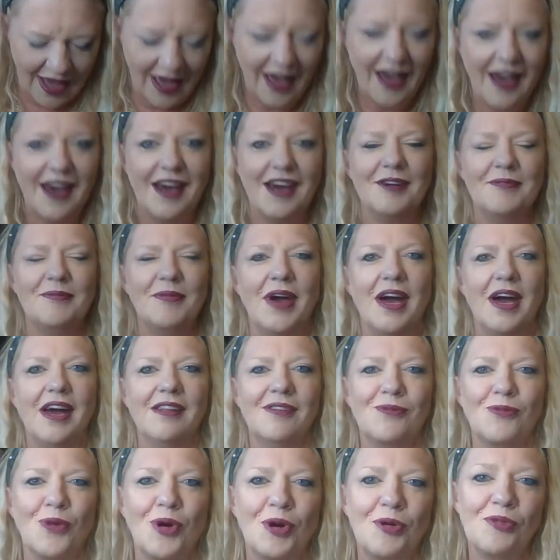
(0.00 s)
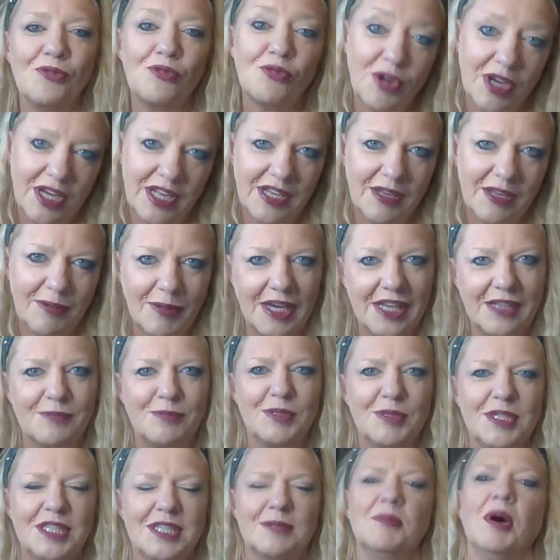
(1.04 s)
And what really
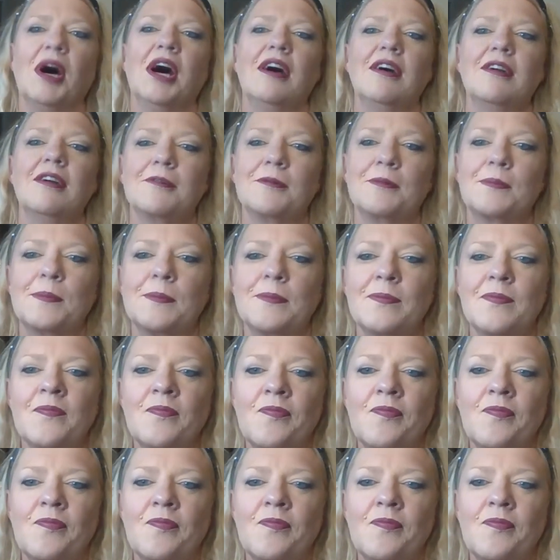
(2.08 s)
made me smile